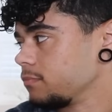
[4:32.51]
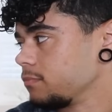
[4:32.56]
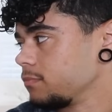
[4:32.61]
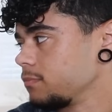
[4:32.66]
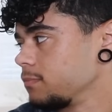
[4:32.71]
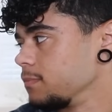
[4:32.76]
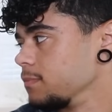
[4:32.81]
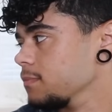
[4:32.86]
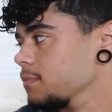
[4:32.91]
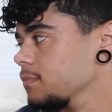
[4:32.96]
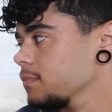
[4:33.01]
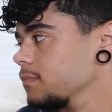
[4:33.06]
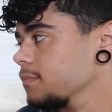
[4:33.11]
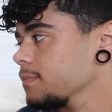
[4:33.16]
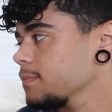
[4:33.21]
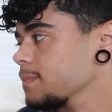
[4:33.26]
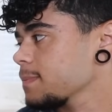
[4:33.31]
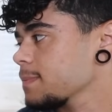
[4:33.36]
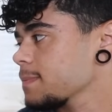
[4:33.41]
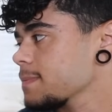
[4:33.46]

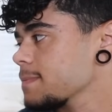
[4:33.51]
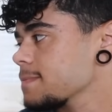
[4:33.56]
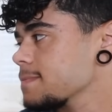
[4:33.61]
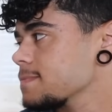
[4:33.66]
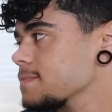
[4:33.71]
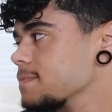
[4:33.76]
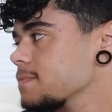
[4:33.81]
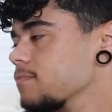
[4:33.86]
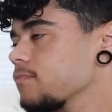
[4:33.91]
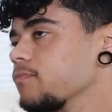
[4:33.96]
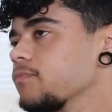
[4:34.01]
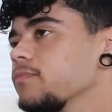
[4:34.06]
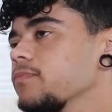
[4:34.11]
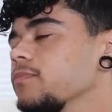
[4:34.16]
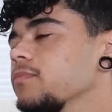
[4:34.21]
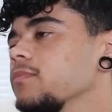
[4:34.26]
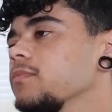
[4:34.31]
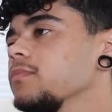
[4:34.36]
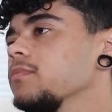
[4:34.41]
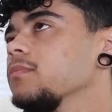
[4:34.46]

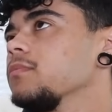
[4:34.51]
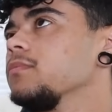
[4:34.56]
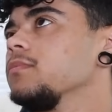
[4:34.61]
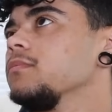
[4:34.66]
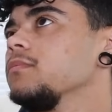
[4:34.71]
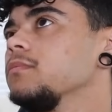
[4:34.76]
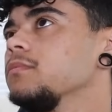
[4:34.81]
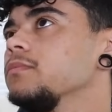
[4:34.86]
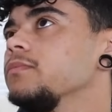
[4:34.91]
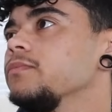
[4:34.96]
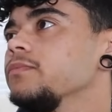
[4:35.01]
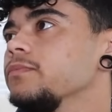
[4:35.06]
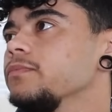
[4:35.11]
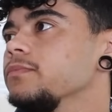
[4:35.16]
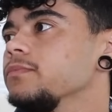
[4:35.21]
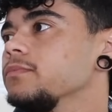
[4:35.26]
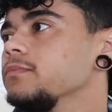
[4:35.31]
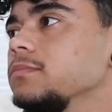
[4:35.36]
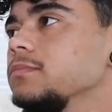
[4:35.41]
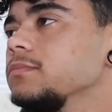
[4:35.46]

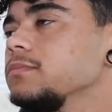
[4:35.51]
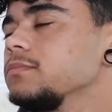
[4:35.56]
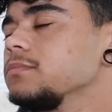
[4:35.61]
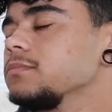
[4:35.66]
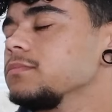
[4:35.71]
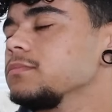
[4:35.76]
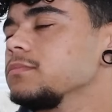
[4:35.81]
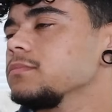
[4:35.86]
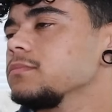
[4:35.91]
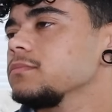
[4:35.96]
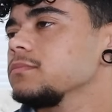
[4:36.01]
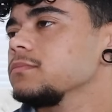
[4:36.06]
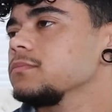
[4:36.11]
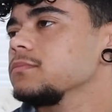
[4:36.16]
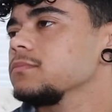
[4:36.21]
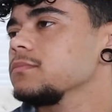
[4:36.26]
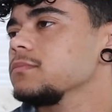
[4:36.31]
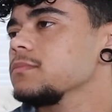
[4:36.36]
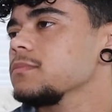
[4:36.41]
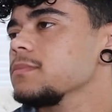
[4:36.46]

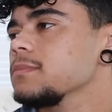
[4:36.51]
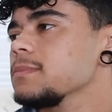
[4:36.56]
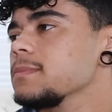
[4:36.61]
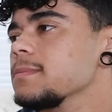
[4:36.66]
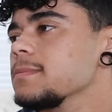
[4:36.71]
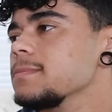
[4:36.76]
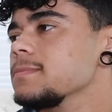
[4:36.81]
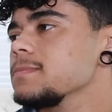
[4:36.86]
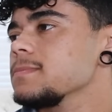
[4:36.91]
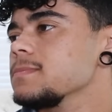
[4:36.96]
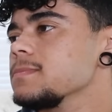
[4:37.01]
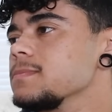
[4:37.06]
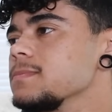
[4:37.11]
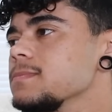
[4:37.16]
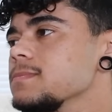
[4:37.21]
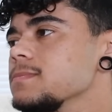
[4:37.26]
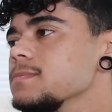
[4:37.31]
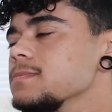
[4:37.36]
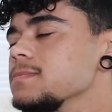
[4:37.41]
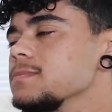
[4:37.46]

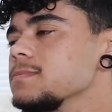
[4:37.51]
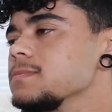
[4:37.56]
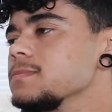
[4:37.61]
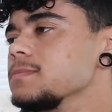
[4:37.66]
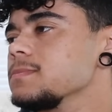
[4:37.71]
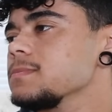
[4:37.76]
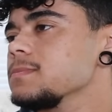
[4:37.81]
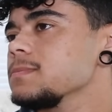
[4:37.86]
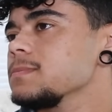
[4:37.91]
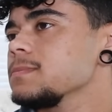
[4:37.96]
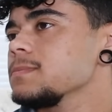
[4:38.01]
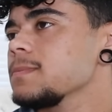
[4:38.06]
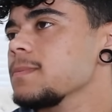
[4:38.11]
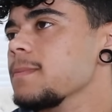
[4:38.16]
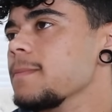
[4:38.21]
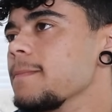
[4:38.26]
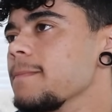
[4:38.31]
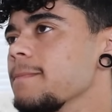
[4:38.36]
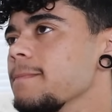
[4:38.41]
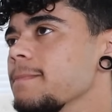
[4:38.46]

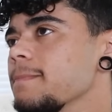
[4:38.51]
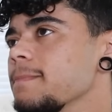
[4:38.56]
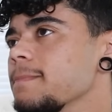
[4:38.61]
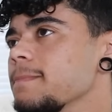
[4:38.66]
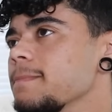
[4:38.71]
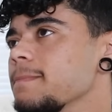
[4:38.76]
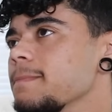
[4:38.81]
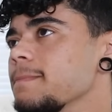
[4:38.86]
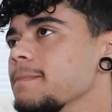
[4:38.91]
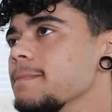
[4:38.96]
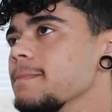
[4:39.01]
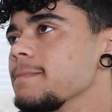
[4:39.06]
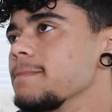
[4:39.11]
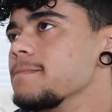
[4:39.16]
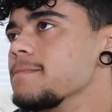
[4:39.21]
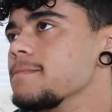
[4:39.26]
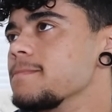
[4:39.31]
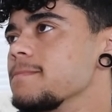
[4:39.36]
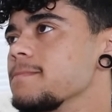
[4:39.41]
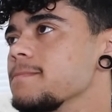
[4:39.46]

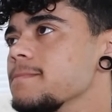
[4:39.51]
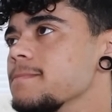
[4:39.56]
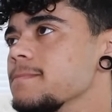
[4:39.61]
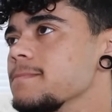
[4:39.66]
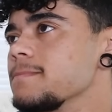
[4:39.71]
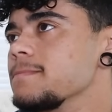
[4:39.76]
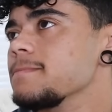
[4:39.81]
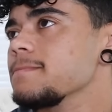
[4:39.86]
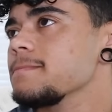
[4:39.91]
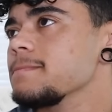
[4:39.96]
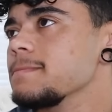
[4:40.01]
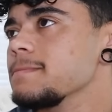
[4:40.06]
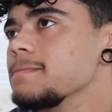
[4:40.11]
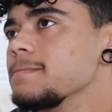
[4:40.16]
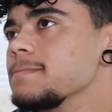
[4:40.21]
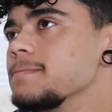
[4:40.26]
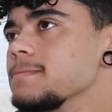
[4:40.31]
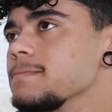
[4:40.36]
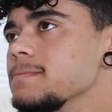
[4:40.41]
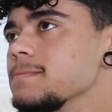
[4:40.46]
No words are spoken by the person on screen.